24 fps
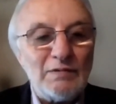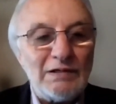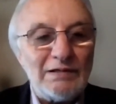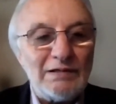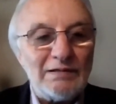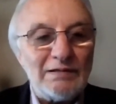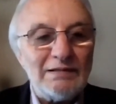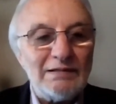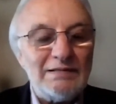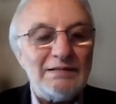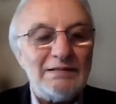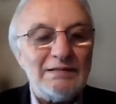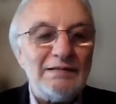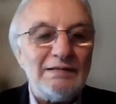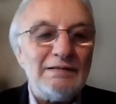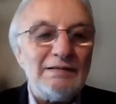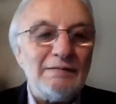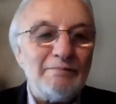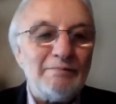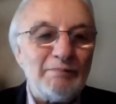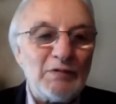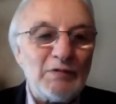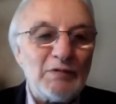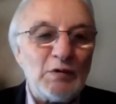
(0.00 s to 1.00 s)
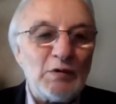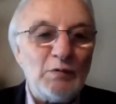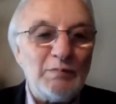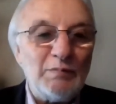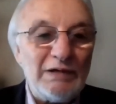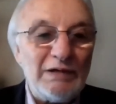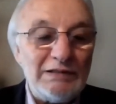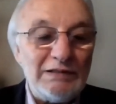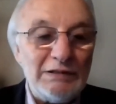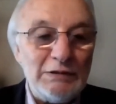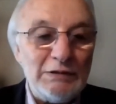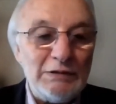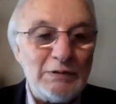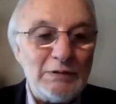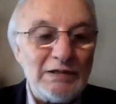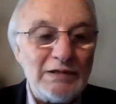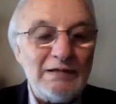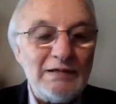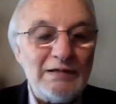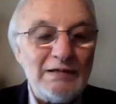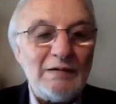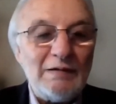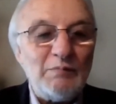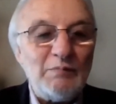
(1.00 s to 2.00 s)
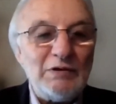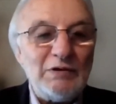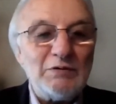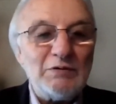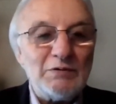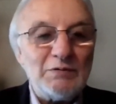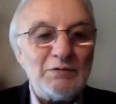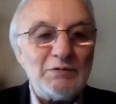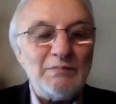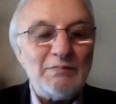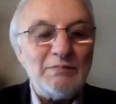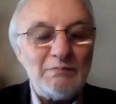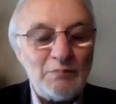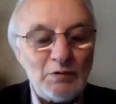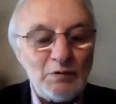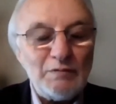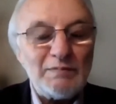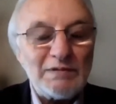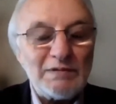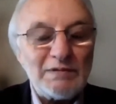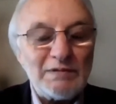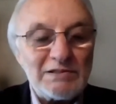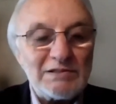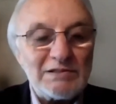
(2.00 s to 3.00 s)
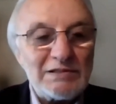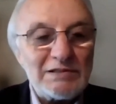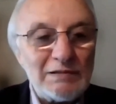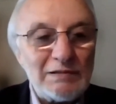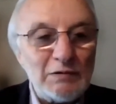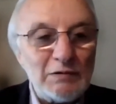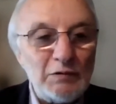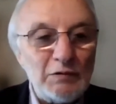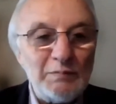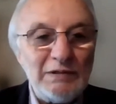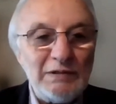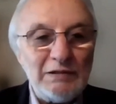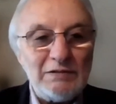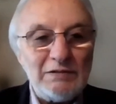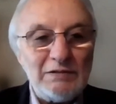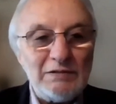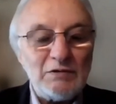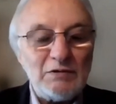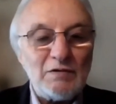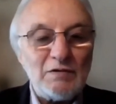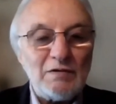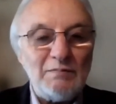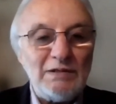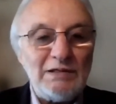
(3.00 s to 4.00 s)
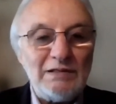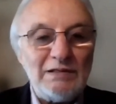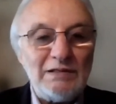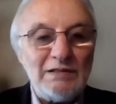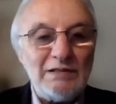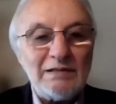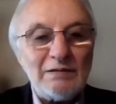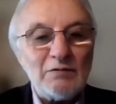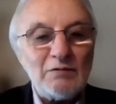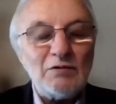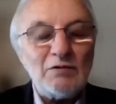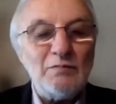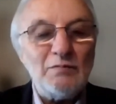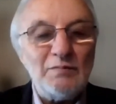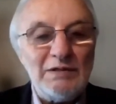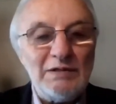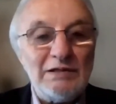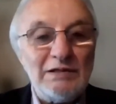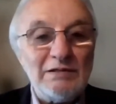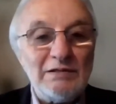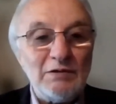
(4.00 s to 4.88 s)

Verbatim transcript: it is necessary to do it in a cooperative, uh, cooperational way.